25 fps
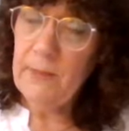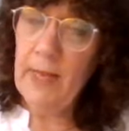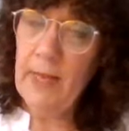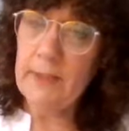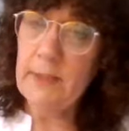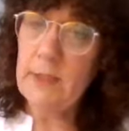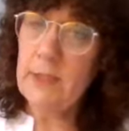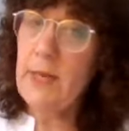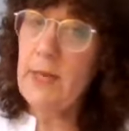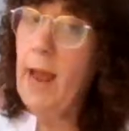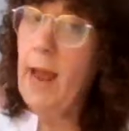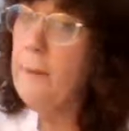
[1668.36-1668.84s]

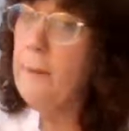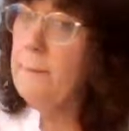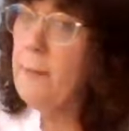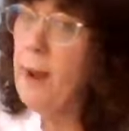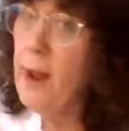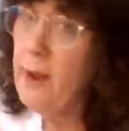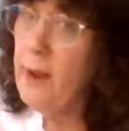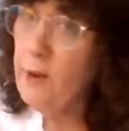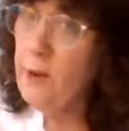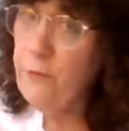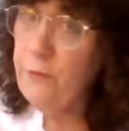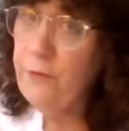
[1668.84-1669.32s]
That's not
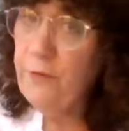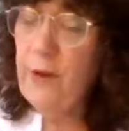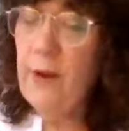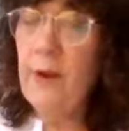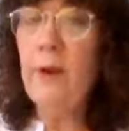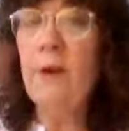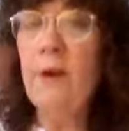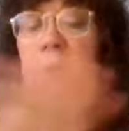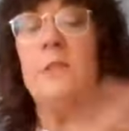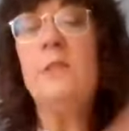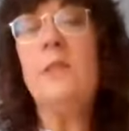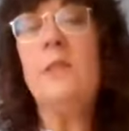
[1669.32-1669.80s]
my
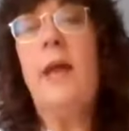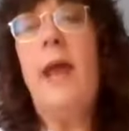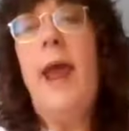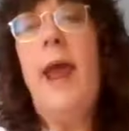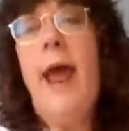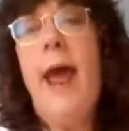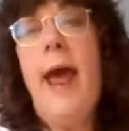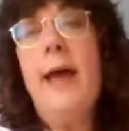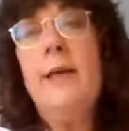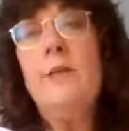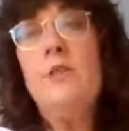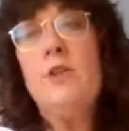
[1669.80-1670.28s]
affair to
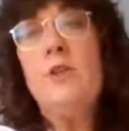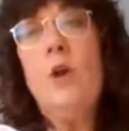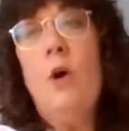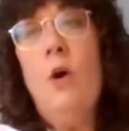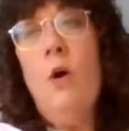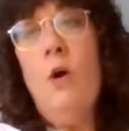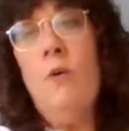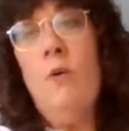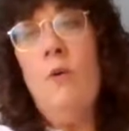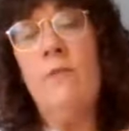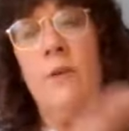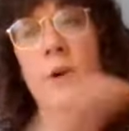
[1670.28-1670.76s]
hash
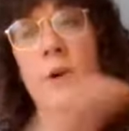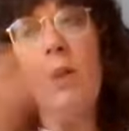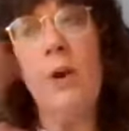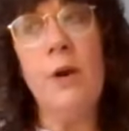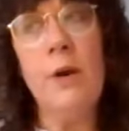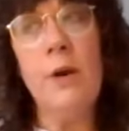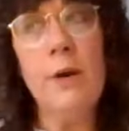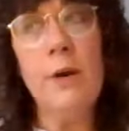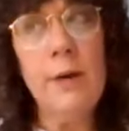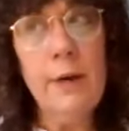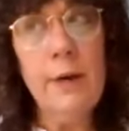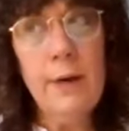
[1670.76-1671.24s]

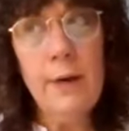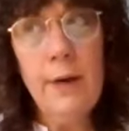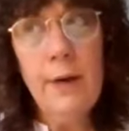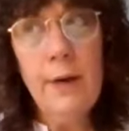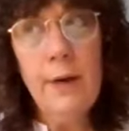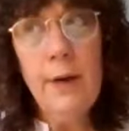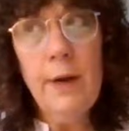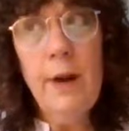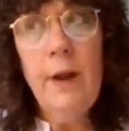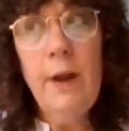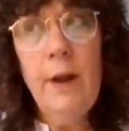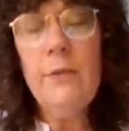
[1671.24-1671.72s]
over
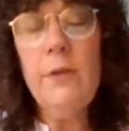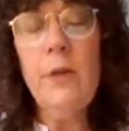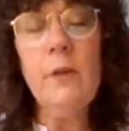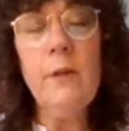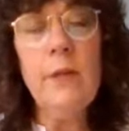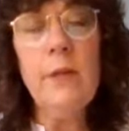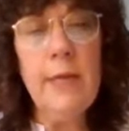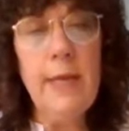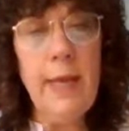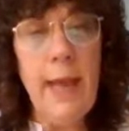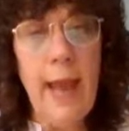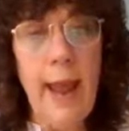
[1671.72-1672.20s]
the
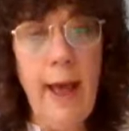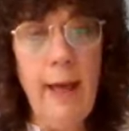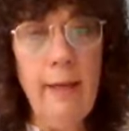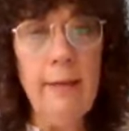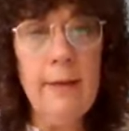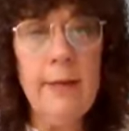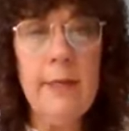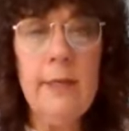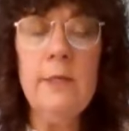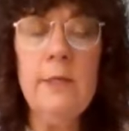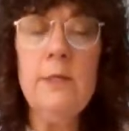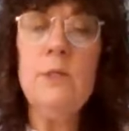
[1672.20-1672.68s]

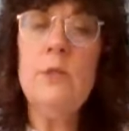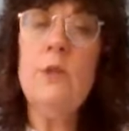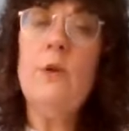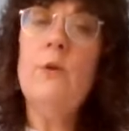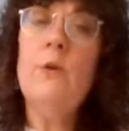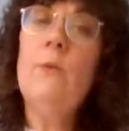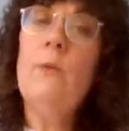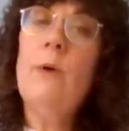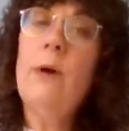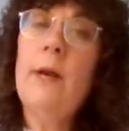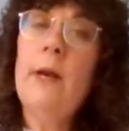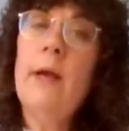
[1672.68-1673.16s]
legalities
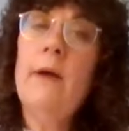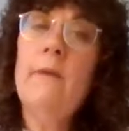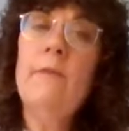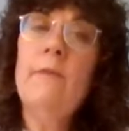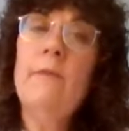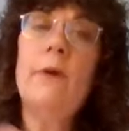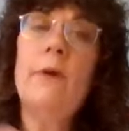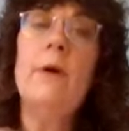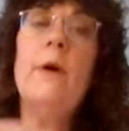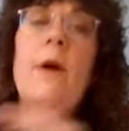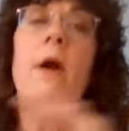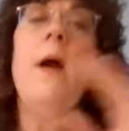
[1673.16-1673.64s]
or
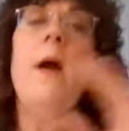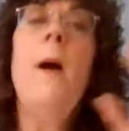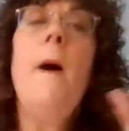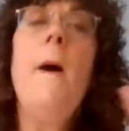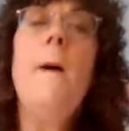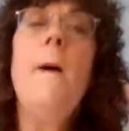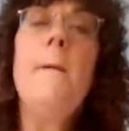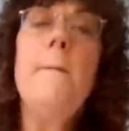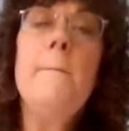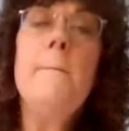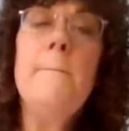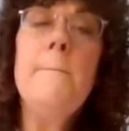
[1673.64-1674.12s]
whatever.
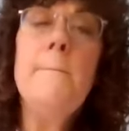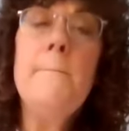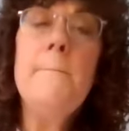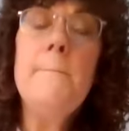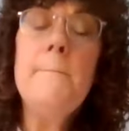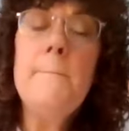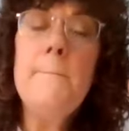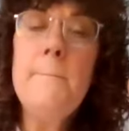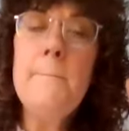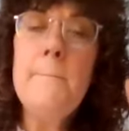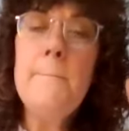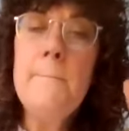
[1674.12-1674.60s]

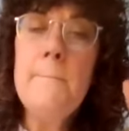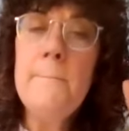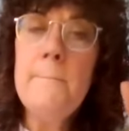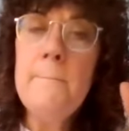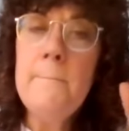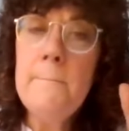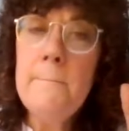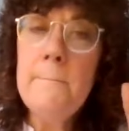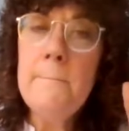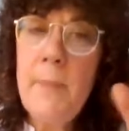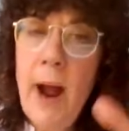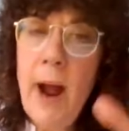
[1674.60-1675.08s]

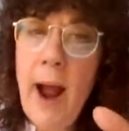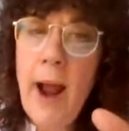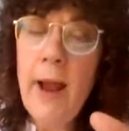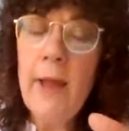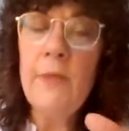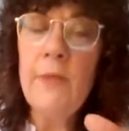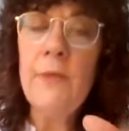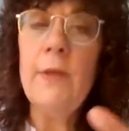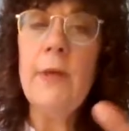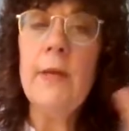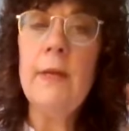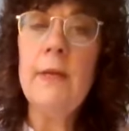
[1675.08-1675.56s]

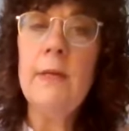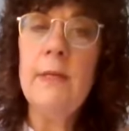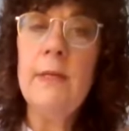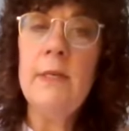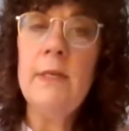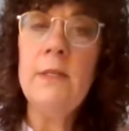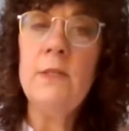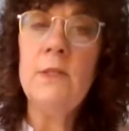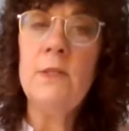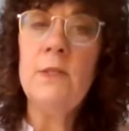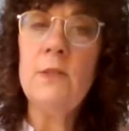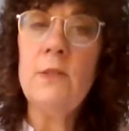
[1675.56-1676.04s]
My thing
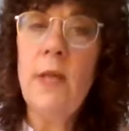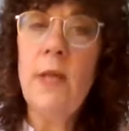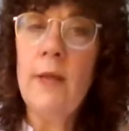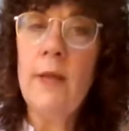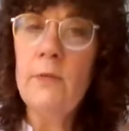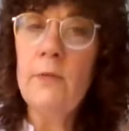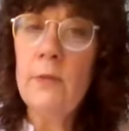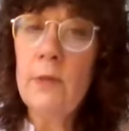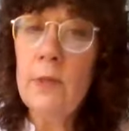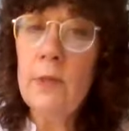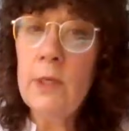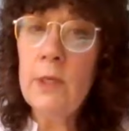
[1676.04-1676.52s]
is
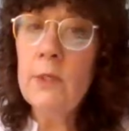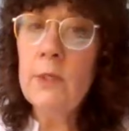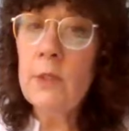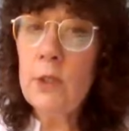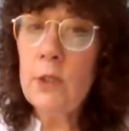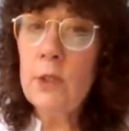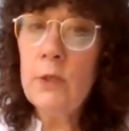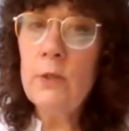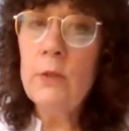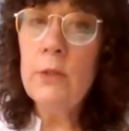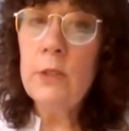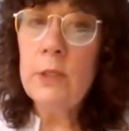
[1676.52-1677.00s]
that these
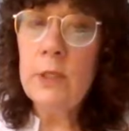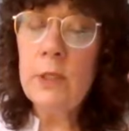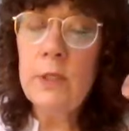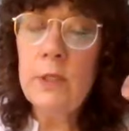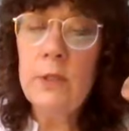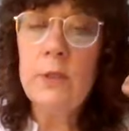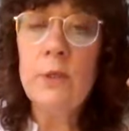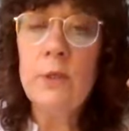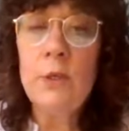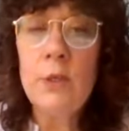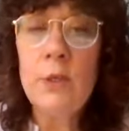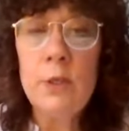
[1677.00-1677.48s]
two
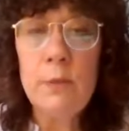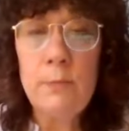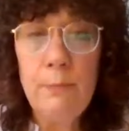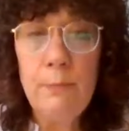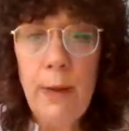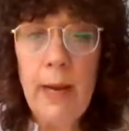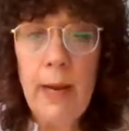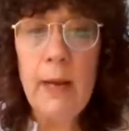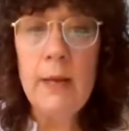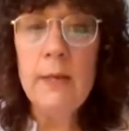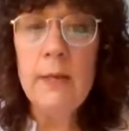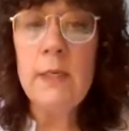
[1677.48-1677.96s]
sisters
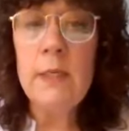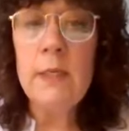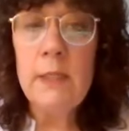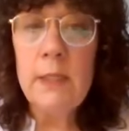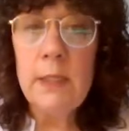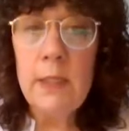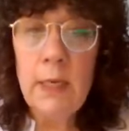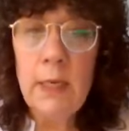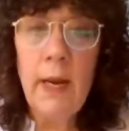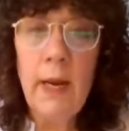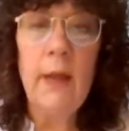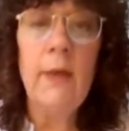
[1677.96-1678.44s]
banded
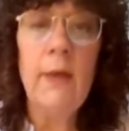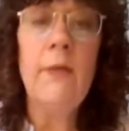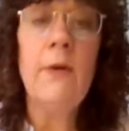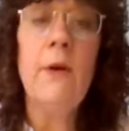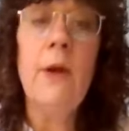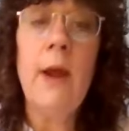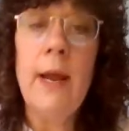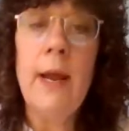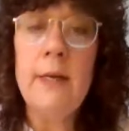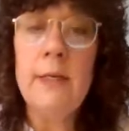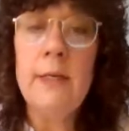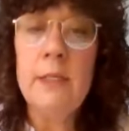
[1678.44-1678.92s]

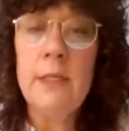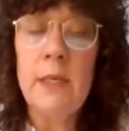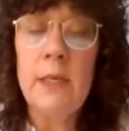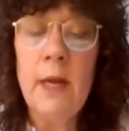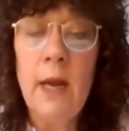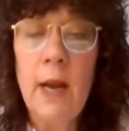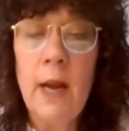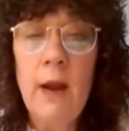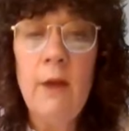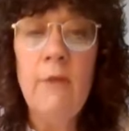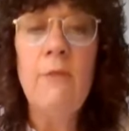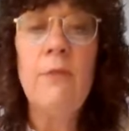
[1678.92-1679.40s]
together and
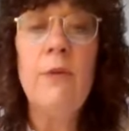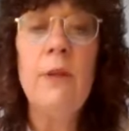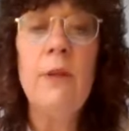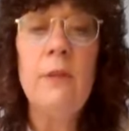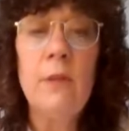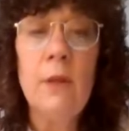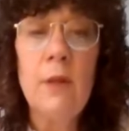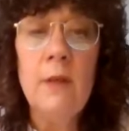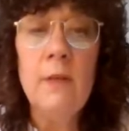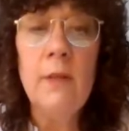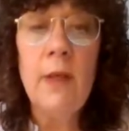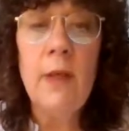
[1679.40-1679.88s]
did
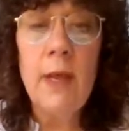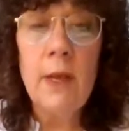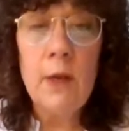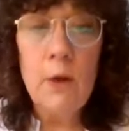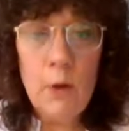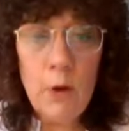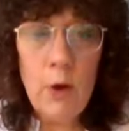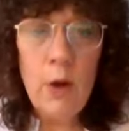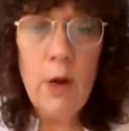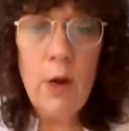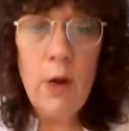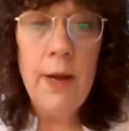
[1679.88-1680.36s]
everything they
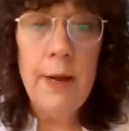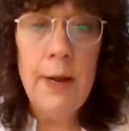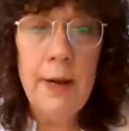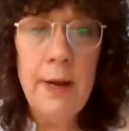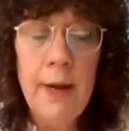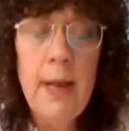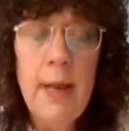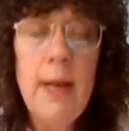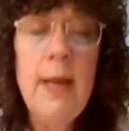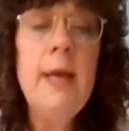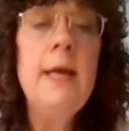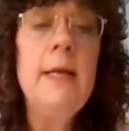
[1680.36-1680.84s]

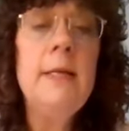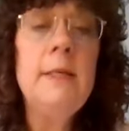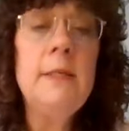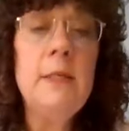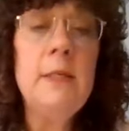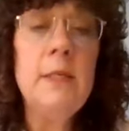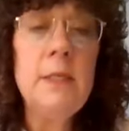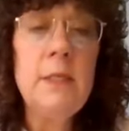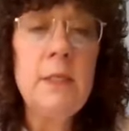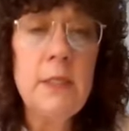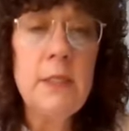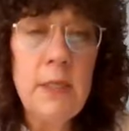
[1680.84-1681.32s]
could
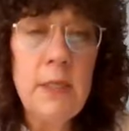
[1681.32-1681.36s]
to